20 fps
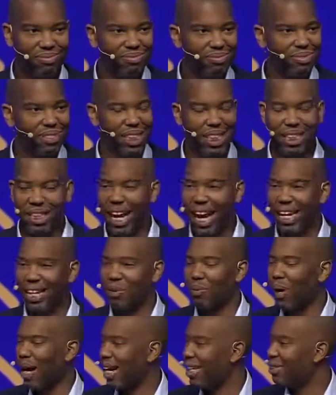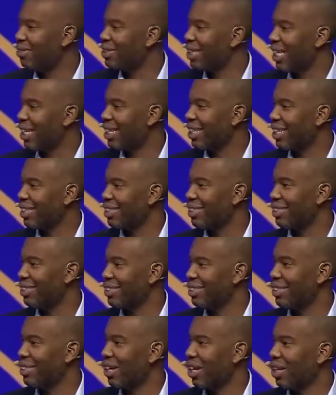say, "Daddy, why are you taking us to
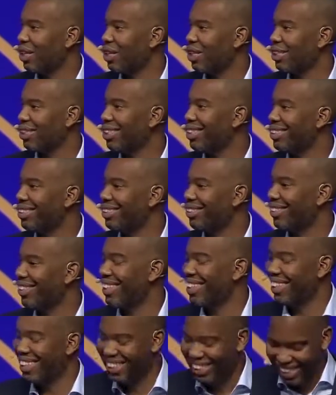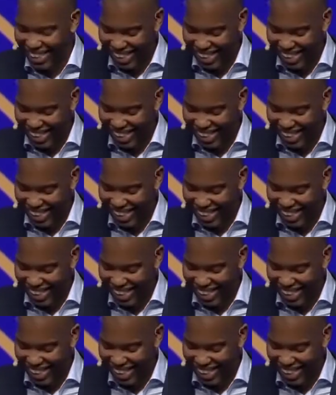see all of this history?"